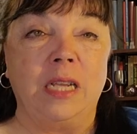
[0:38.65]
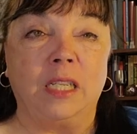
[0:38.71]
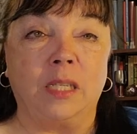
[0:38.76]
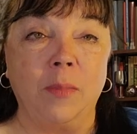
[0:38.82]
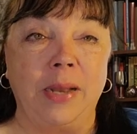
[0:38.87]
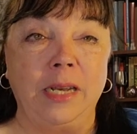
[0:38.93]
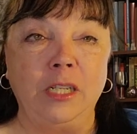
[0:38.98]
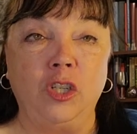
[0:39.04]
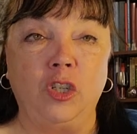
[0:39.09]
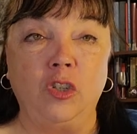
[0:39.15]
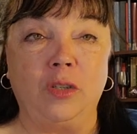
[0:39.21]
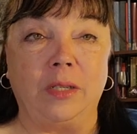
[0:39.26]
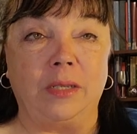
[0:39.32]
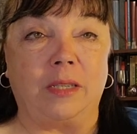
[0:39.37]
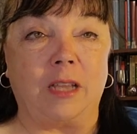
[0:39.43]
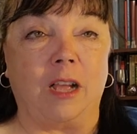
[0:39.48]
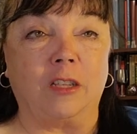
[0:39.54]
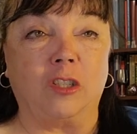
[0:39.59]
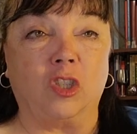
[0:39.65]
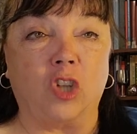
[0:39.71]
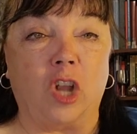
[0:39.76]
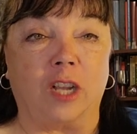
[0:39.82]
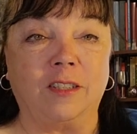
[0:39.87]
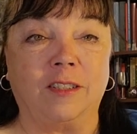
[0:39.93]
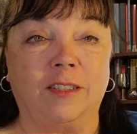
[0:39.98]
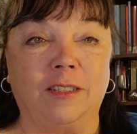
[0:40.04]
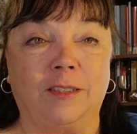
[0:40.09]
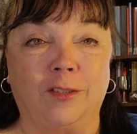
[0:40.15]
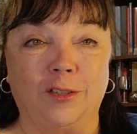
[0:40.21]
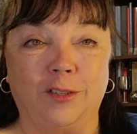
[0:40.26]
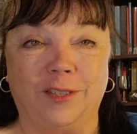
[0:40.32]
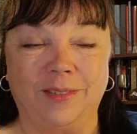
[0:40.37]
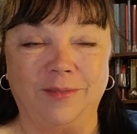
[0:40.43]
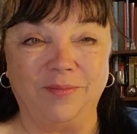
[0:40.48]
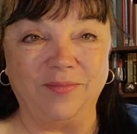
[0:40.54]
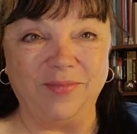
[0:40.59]
Smelly shoes and socks, shock
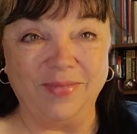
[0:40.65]
sisters.